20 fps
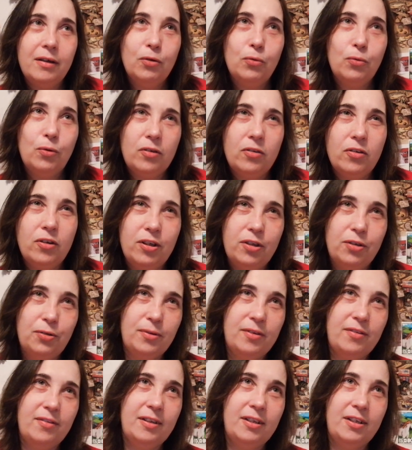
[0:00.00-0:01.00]

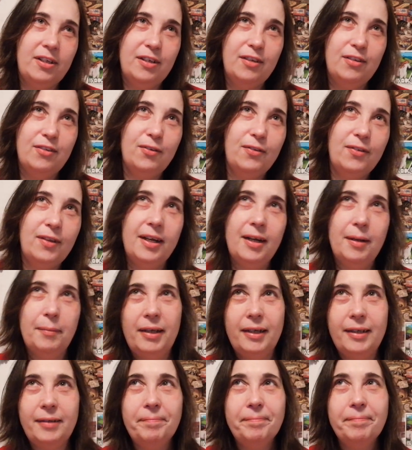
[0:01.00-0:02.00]
cross-country stitching so then I'm
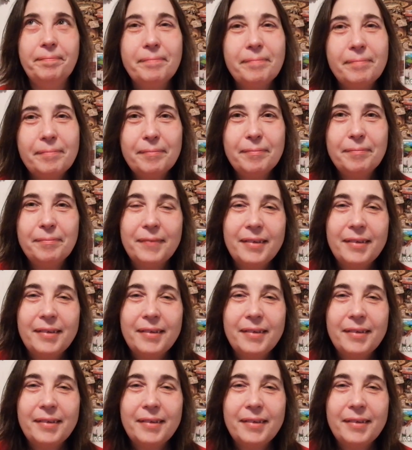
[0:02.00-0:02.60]
like mm,